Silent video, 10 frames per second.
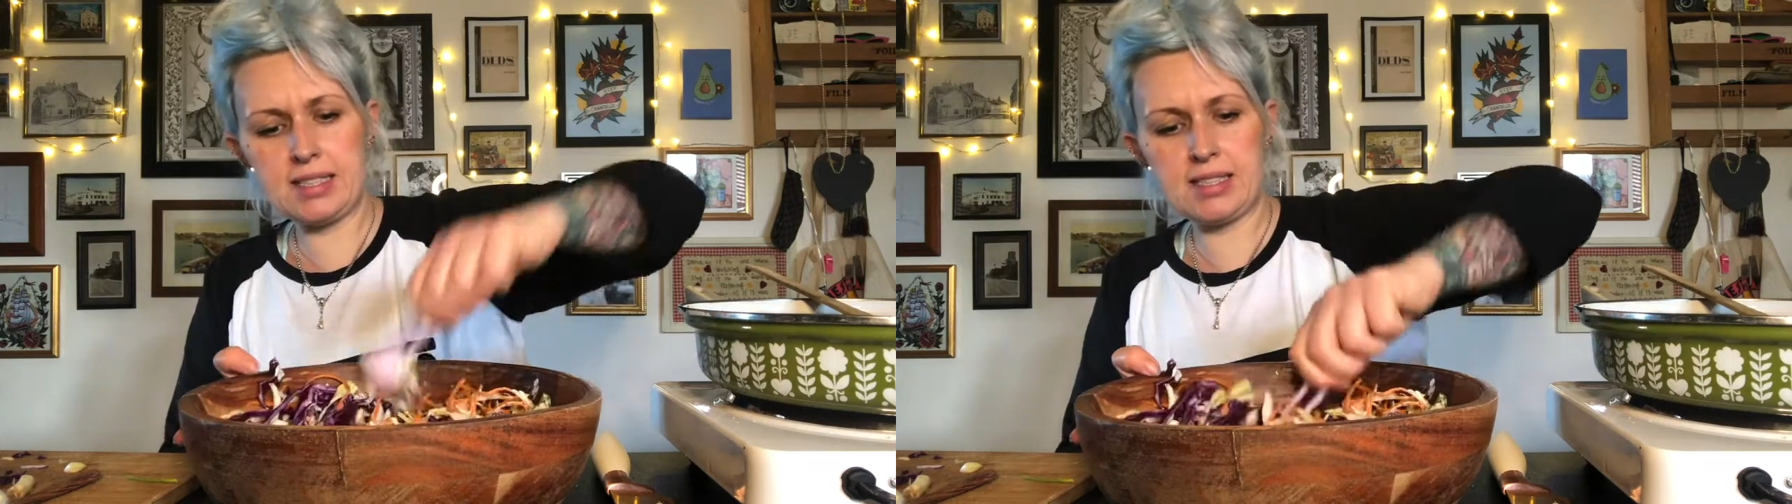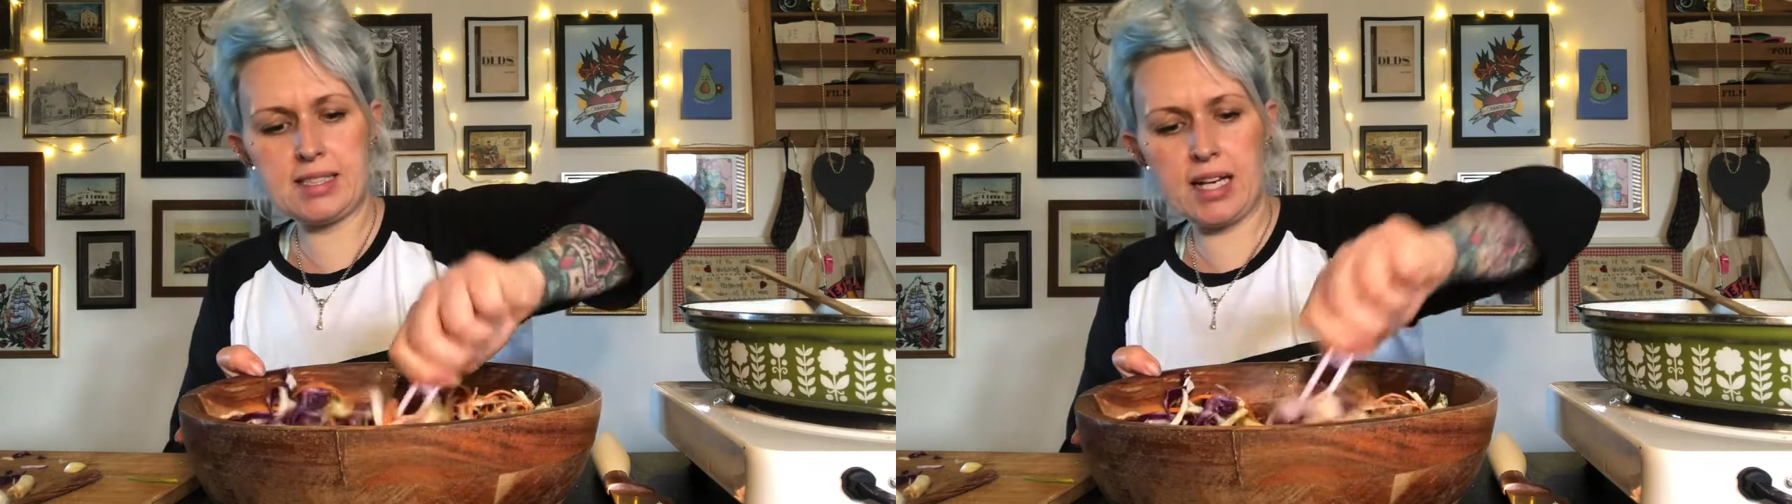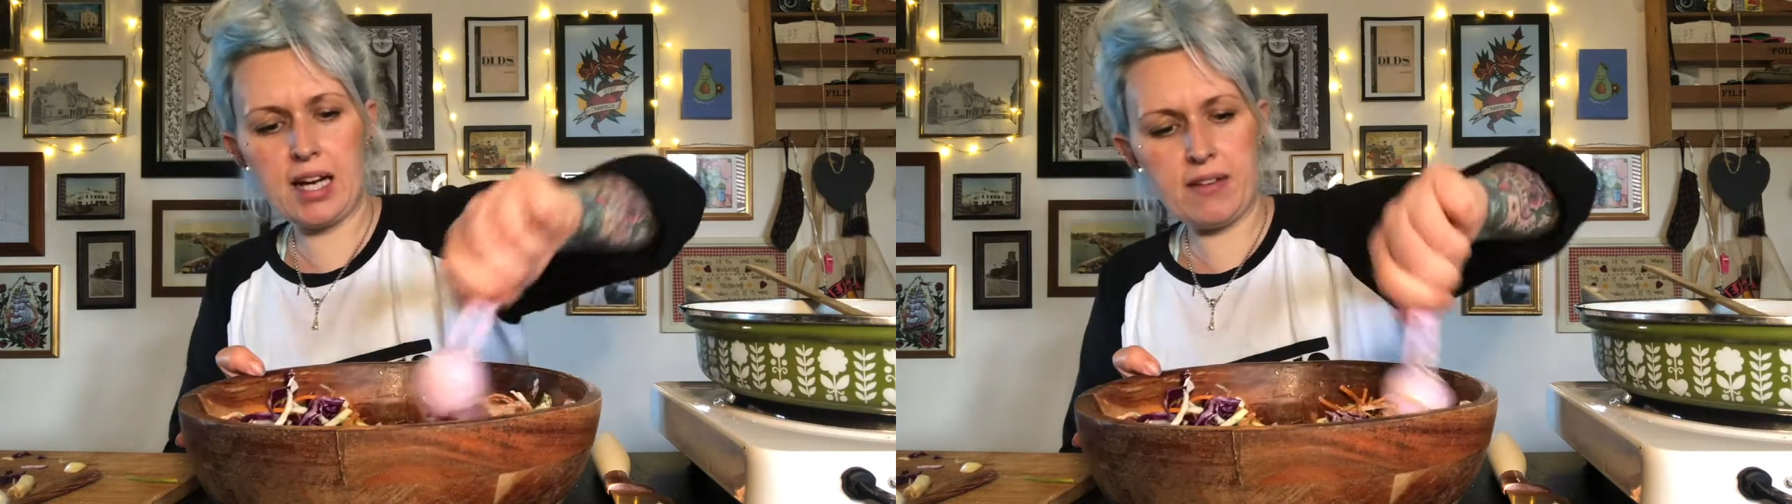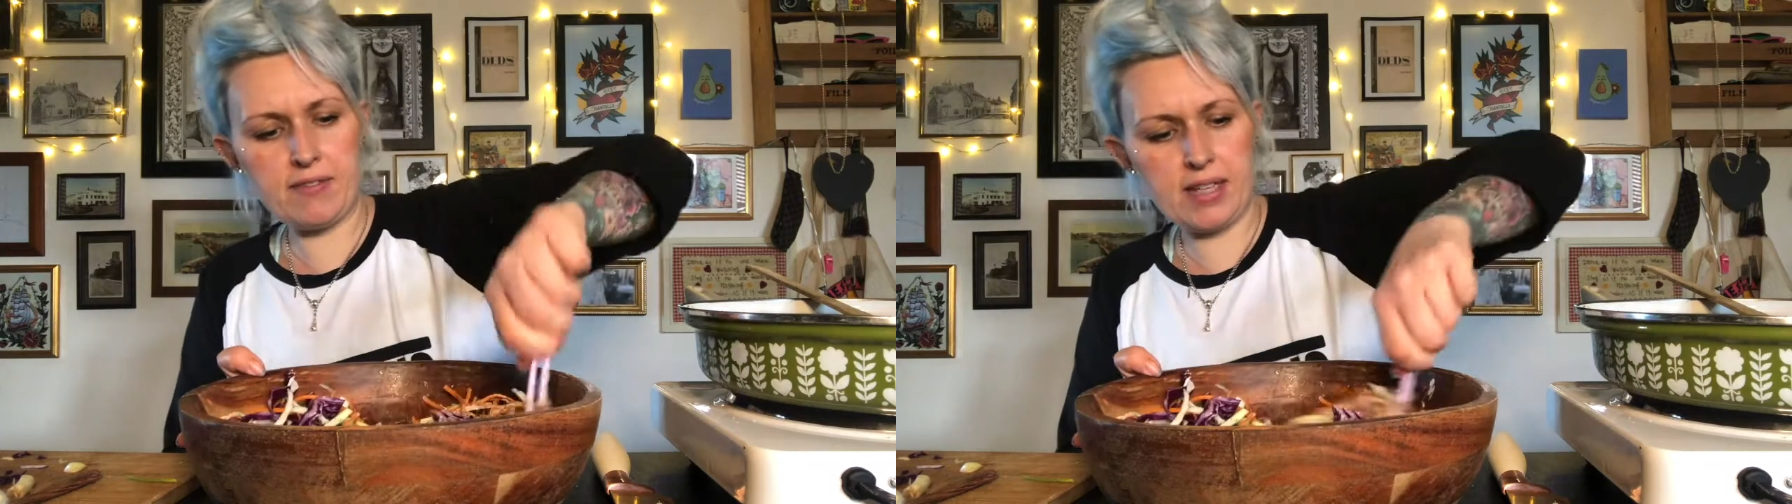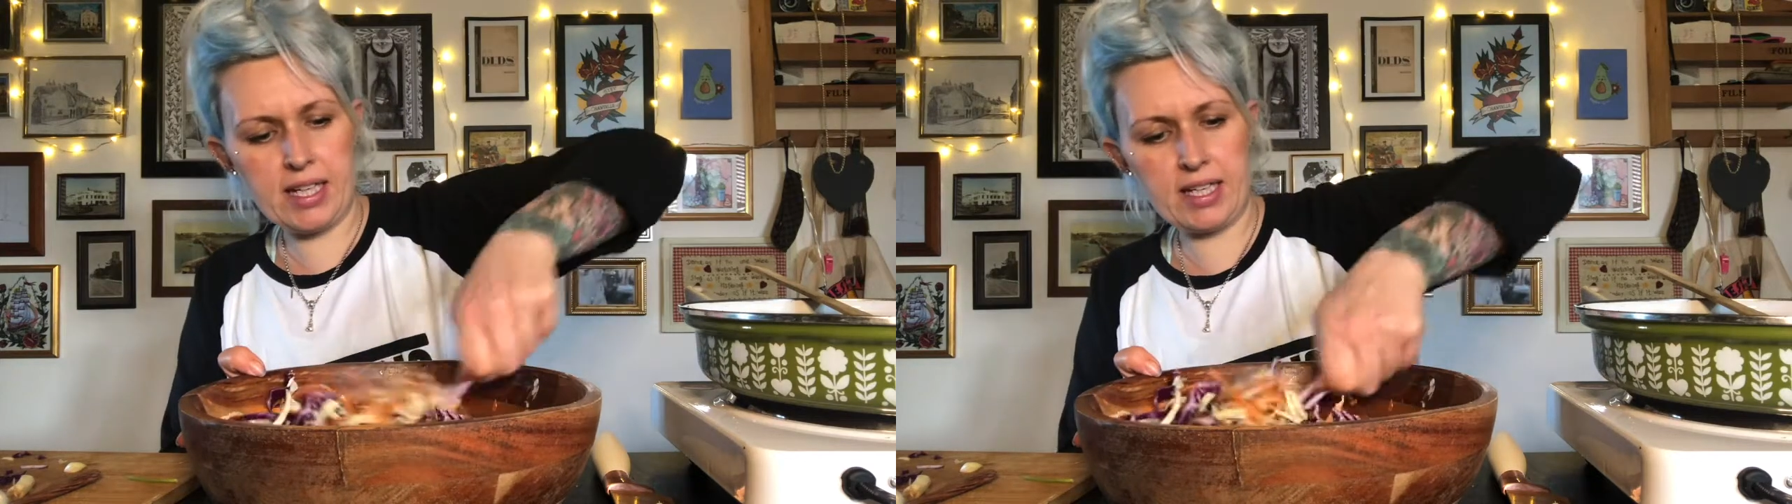and stuff,
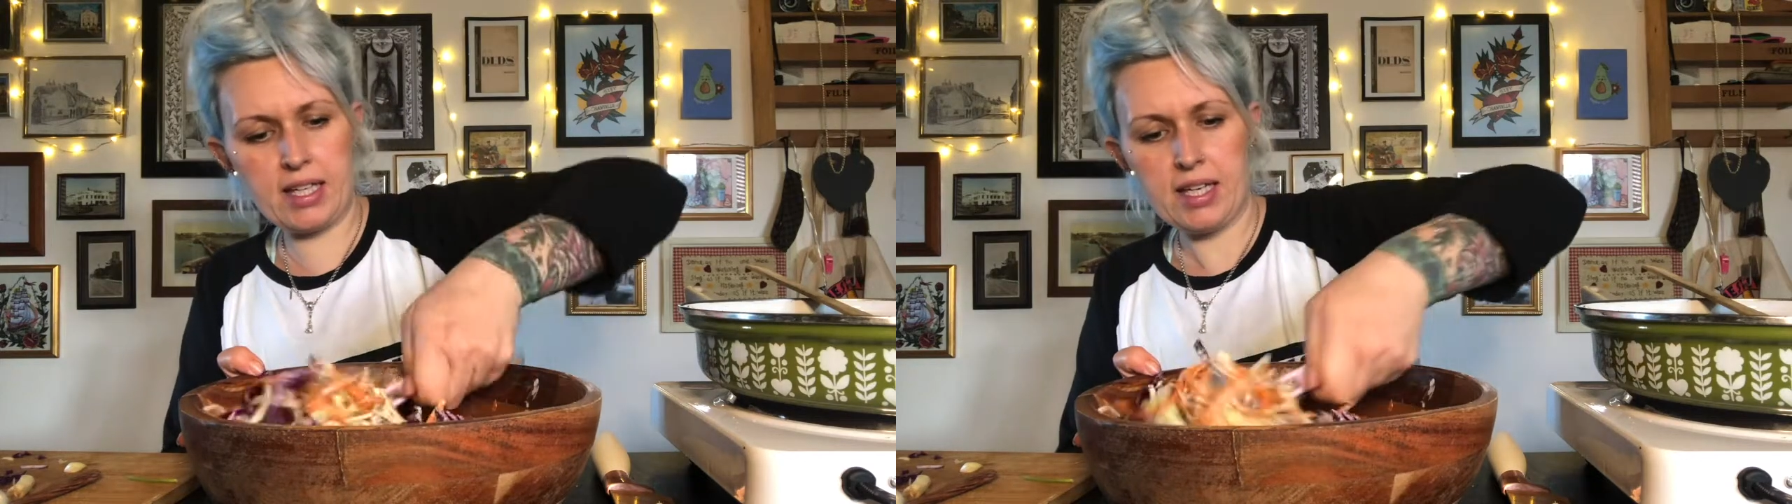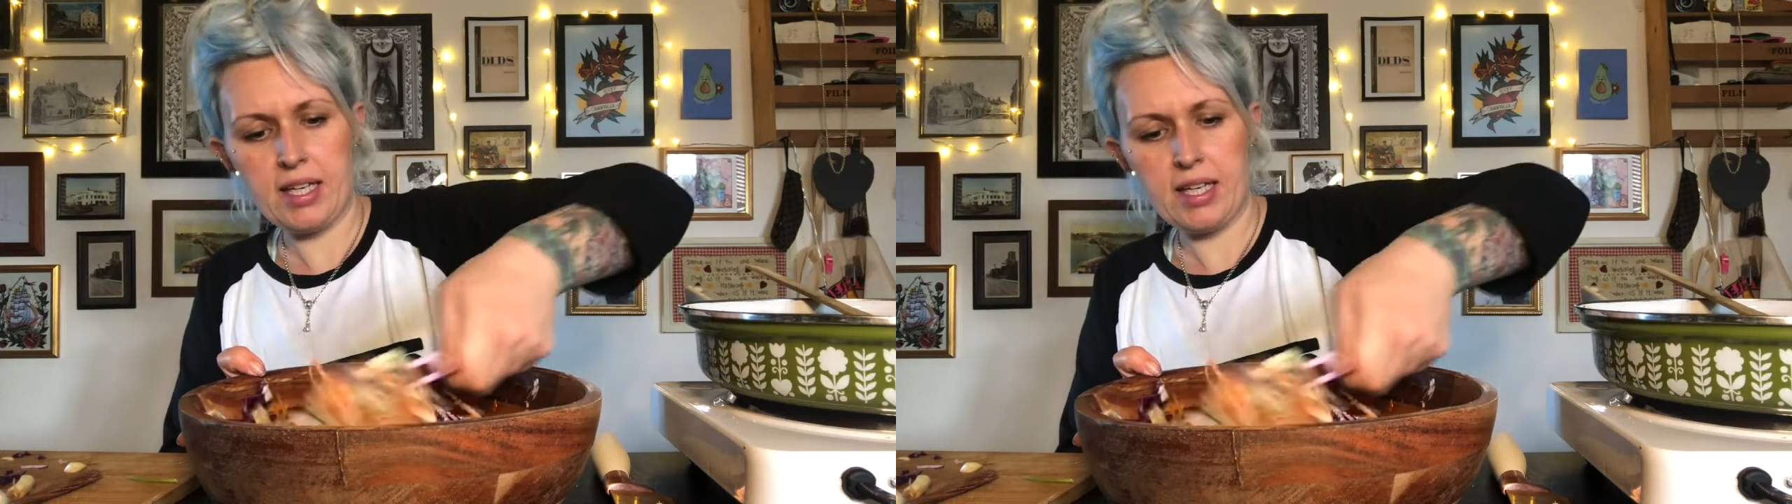like